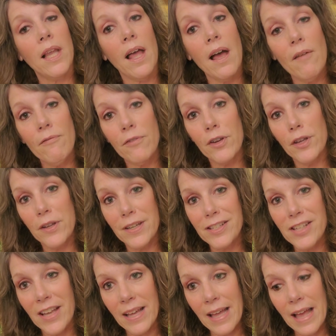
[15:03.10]
love for you to
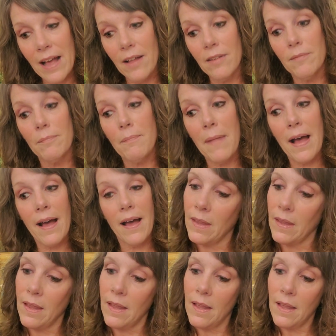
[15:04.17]
check out my
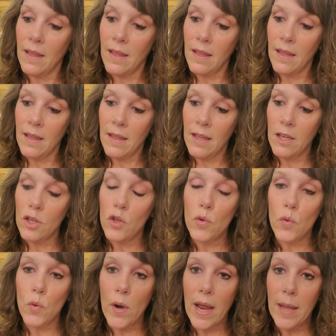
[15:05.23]

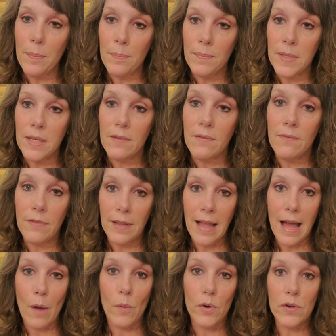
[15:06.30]
Draped
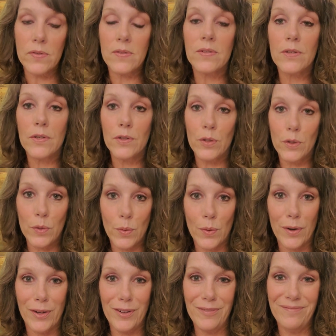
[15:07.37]
Flowers
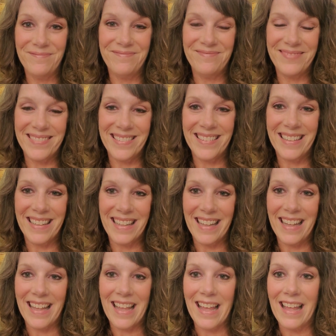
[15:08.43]
tutorial.
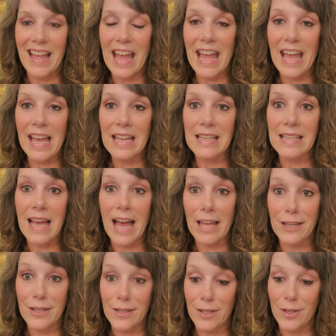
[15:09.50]
And I
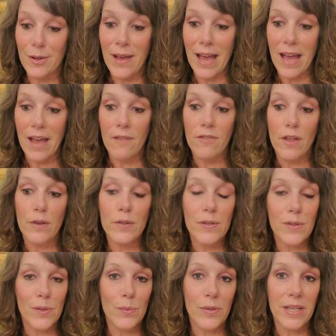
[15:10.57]
do have those
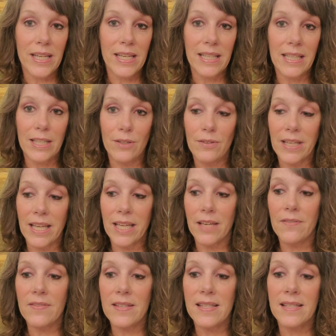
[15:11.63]
three little
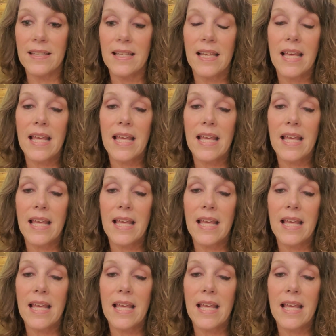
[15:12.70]
gifts